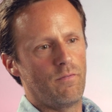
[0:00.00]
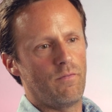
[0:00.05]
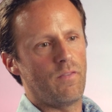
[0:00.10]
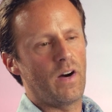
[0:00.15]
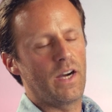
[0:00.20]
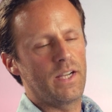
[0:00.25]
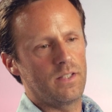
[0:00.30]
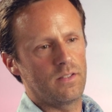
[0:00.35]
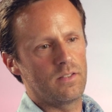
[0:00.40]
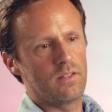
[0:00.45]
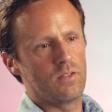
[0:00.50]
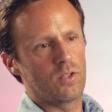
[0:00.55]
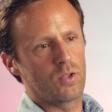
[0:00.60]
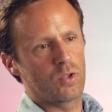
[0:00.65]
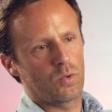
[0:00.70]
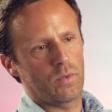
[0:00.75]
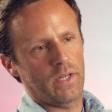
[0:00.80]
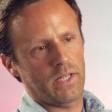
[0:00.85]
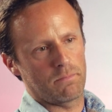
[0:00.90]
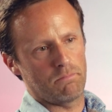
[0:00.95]
find the
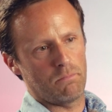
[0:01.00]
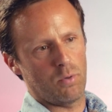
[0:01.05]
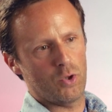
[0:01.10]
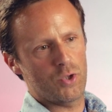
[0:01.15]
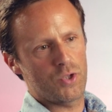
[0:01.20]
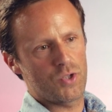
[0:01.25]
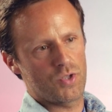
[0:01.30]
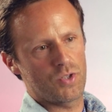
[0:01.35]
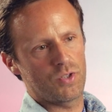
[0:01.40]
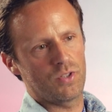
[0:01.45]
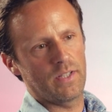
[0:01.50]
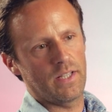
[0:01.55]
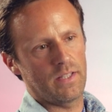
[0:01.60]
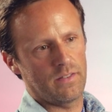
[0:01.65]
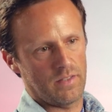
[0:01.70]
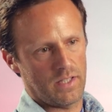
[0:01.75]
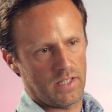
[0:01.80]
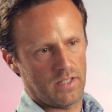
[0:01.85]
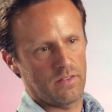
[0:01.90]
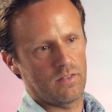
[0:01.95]
correct posture,
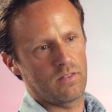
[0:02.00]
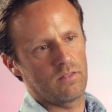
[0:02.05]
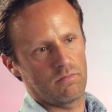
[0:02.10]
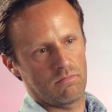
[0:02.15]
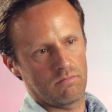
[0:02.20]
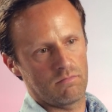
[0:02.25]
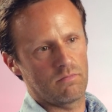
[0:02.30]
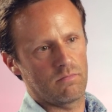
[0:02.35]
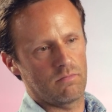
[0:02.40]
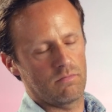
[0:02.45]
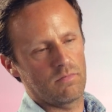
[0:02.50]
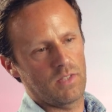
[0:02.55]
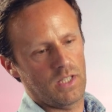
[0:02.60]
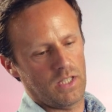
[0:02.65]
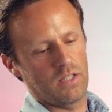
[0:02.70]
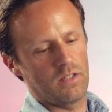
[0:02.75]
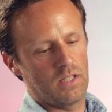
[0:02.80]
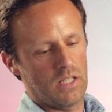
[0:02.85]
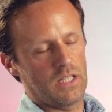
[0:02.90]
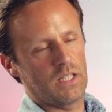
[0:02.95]
and then
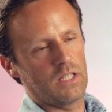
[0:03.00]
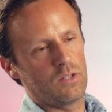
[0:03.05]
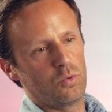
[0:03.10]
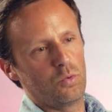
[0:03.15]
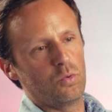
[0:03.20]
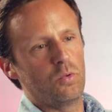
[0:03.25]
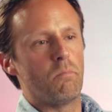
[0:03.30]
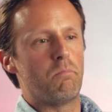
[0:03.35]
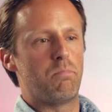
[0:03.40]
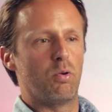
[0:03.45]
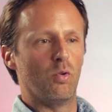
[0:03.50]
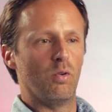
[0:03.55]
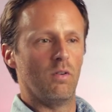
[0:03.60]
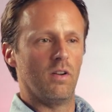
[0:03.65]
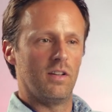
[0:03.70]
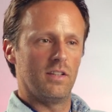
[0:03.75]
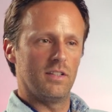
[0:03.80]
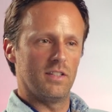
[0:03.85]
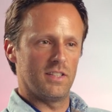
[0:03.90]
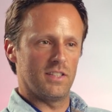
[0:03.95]
they can do the
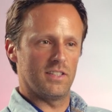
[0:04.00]
pull.